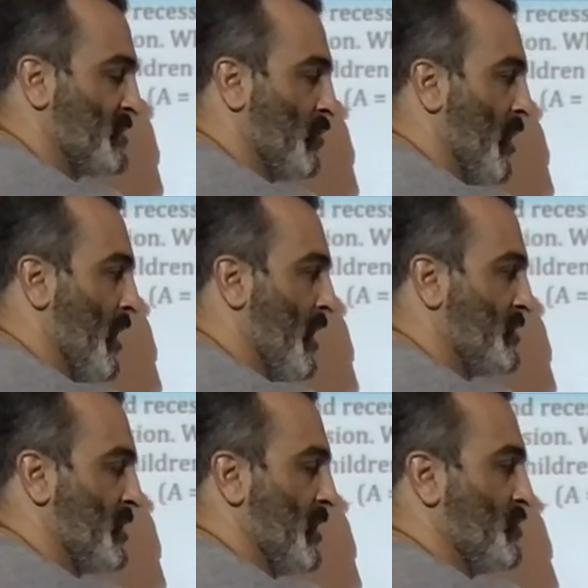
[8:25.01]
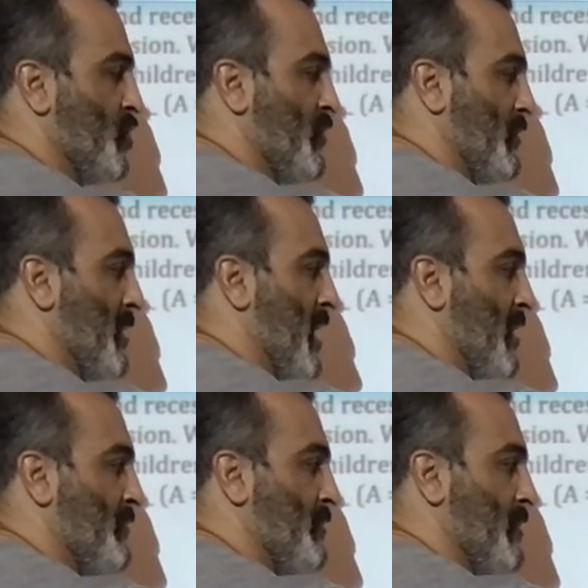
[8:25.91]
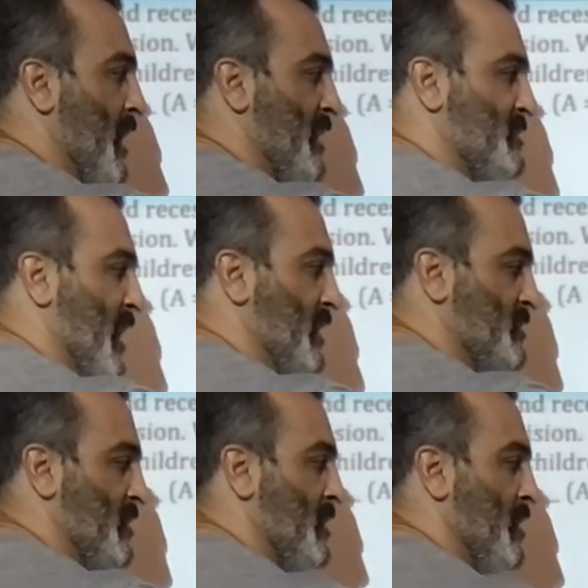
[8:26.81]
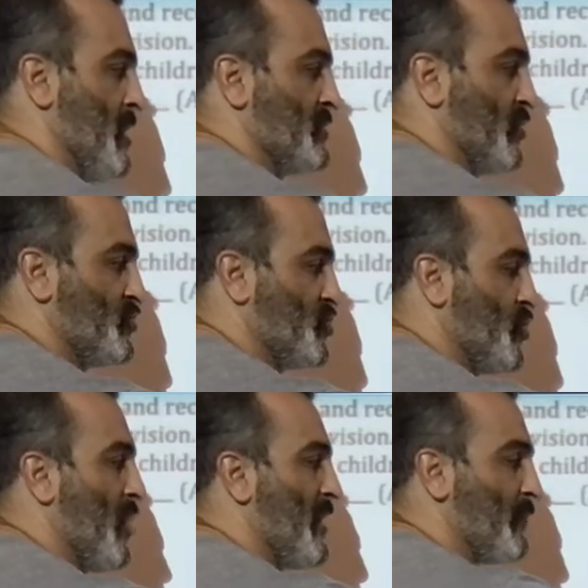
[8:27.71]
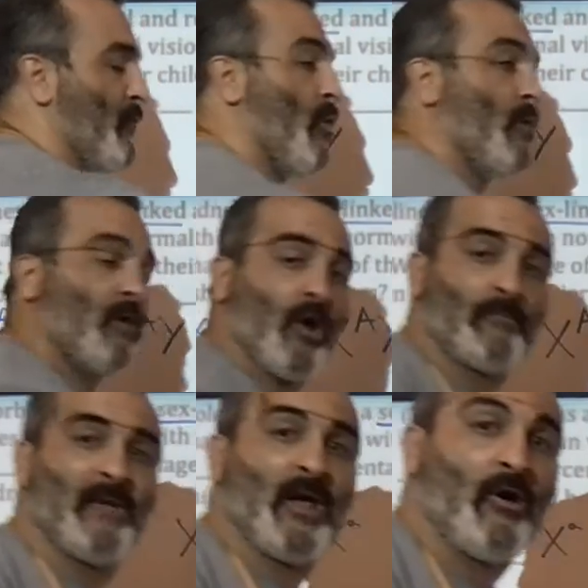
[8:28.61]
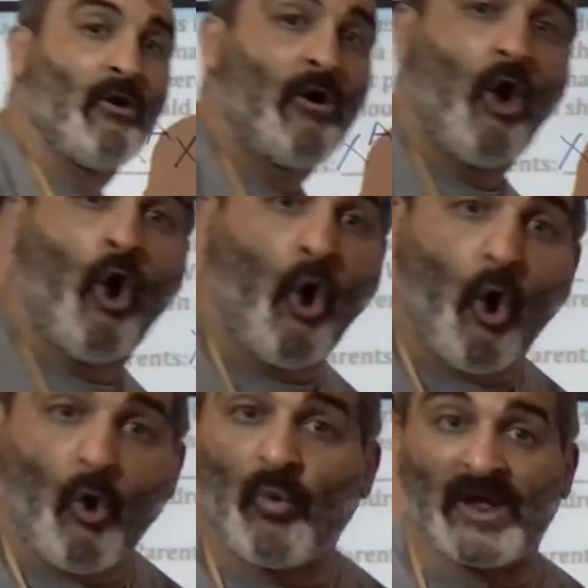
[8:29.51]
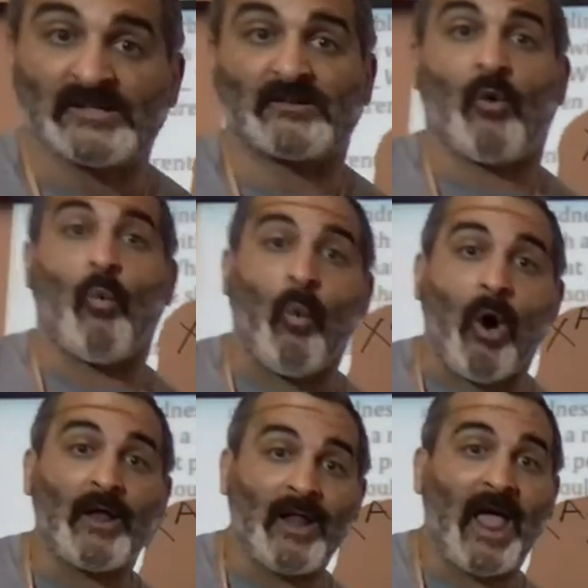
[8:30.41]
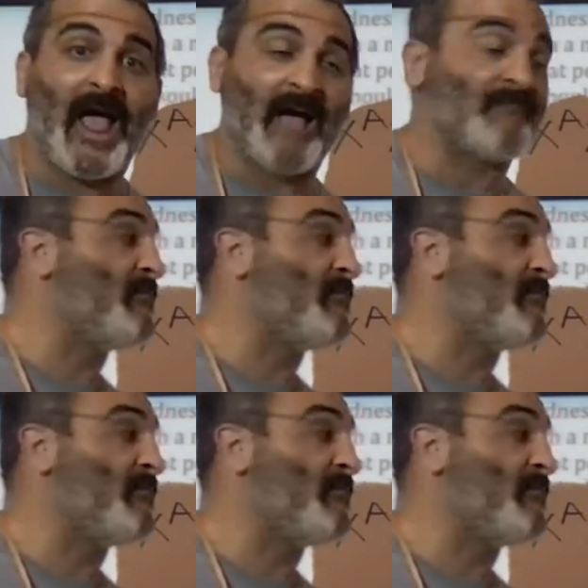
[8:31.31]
and Y's, and 2 of them have XX. So 2 out of 4 are male. Always 1/2